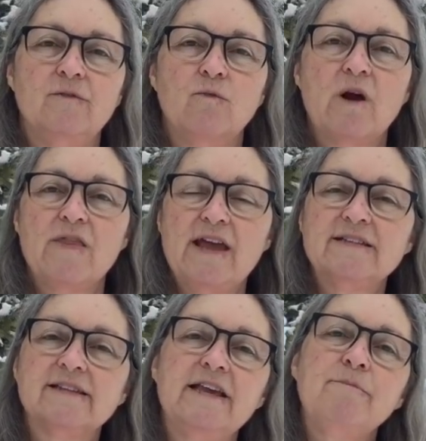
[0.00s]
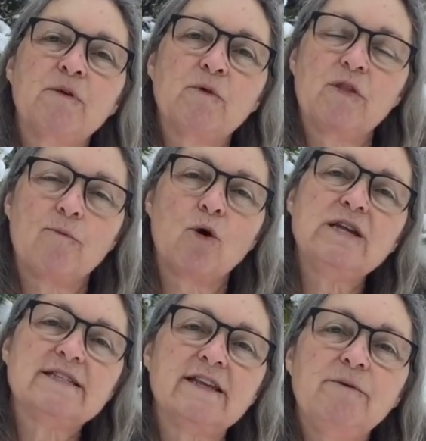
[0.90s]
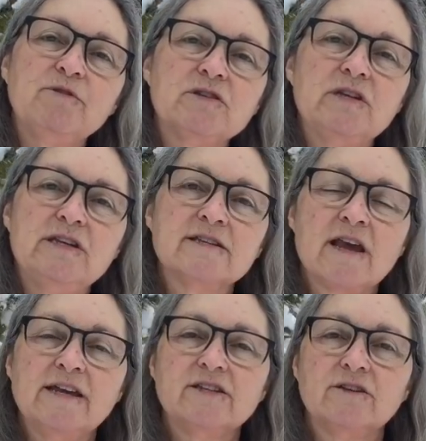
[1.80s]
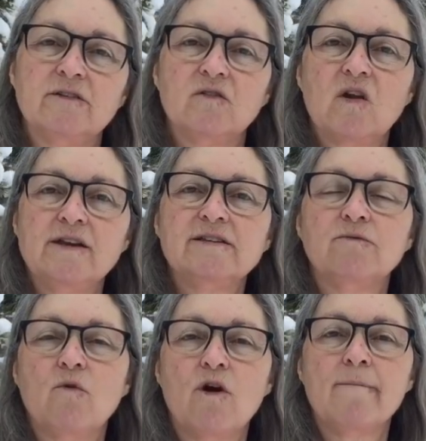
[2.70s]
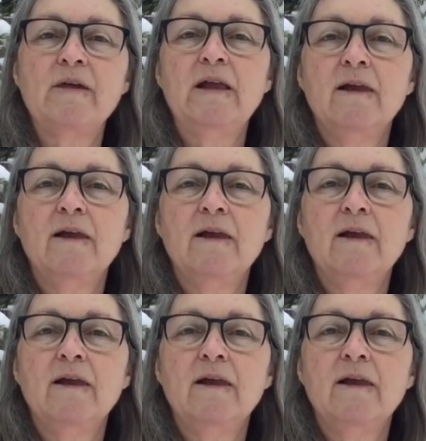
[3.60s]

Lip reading: Where they sleep and where the boys sleep is nice and warm.